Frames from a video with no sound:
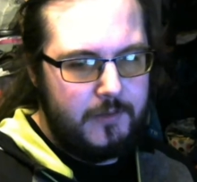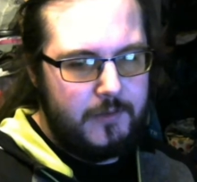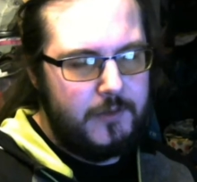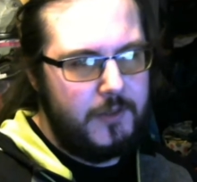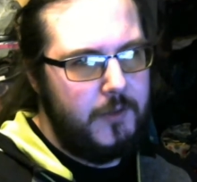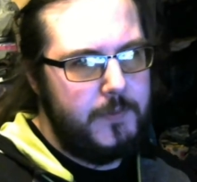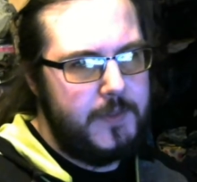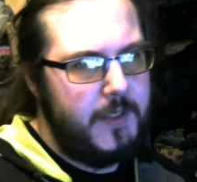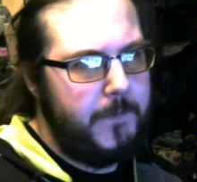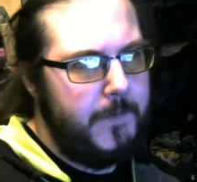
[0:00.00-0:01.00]
So
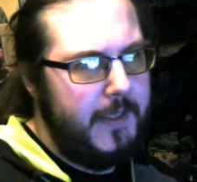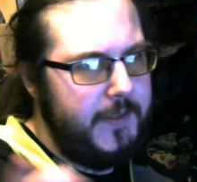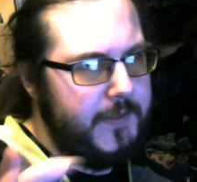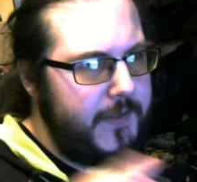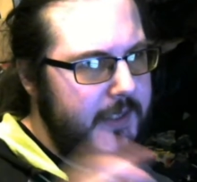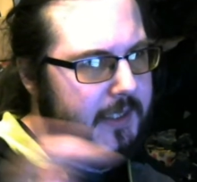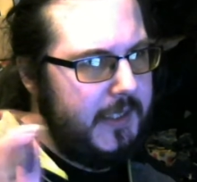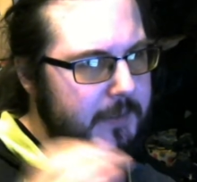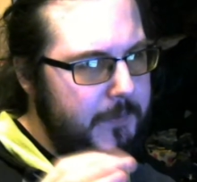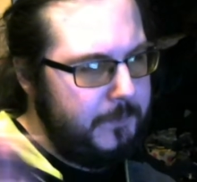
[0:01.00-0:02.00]
stuff like the